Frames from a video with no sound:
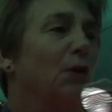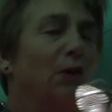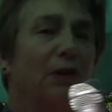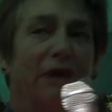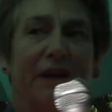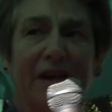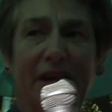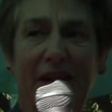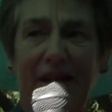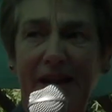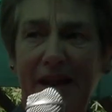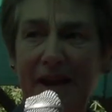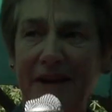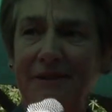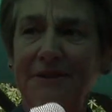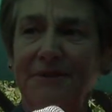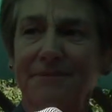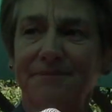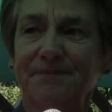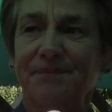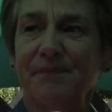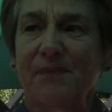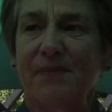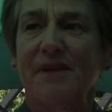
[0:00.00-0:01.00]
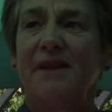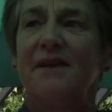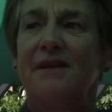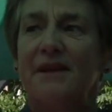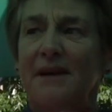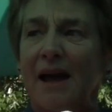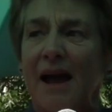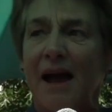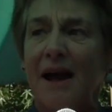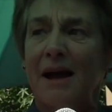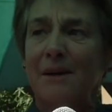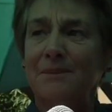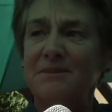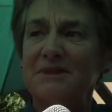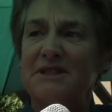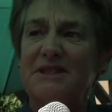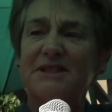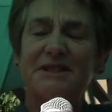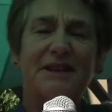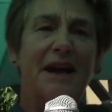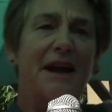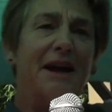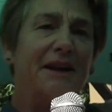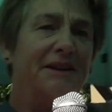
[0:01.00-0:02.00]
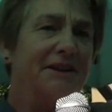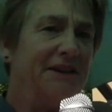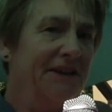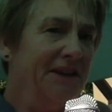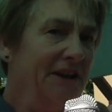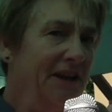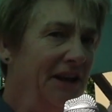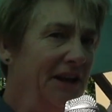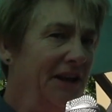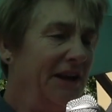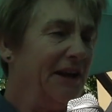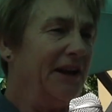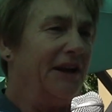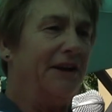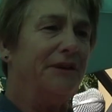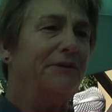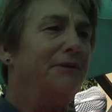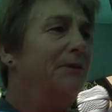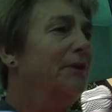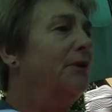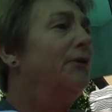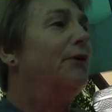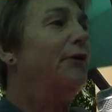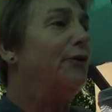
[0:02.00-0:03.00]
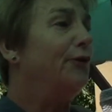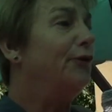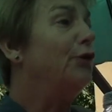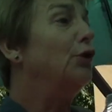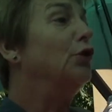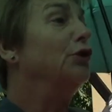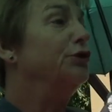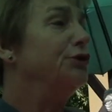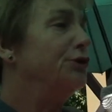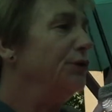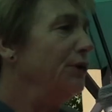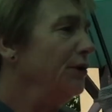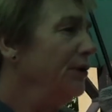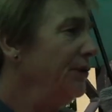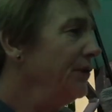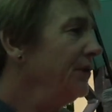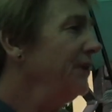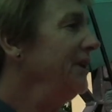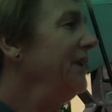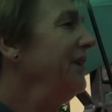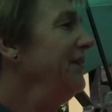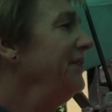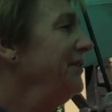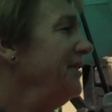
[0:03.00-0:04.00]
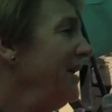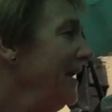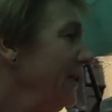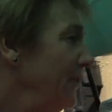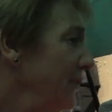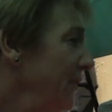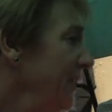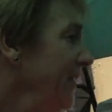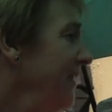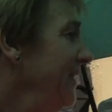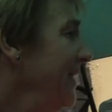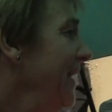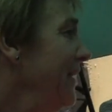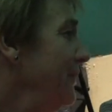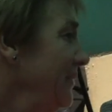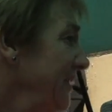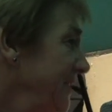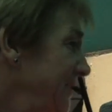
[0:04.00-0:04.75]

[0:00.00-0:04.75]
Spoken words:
all here, standing here for truth and integrity in our